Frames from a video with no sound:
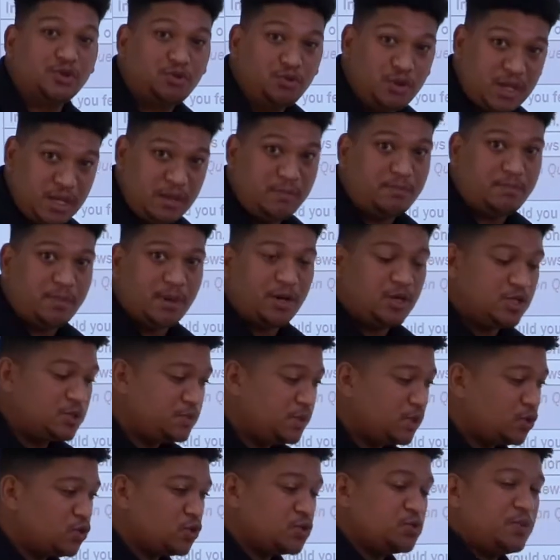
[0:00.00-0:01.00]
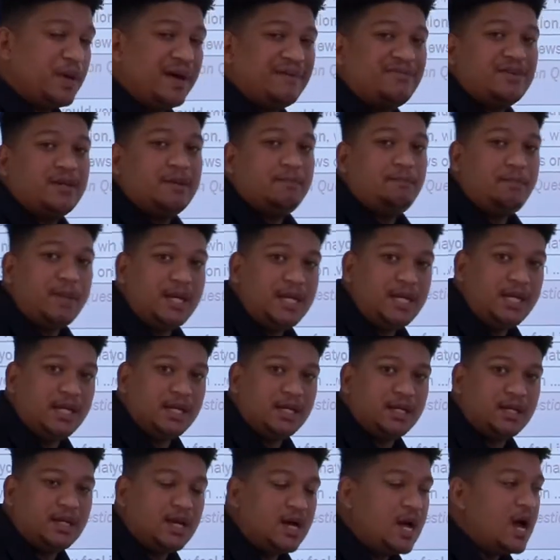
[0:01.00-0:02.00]
to impose because we have an
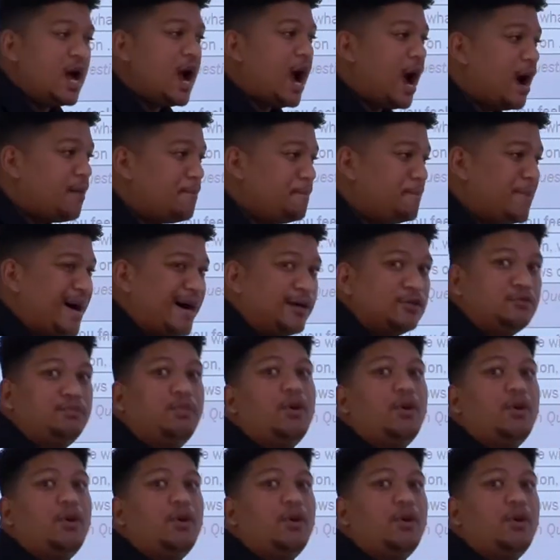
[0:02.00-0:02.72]
opinion about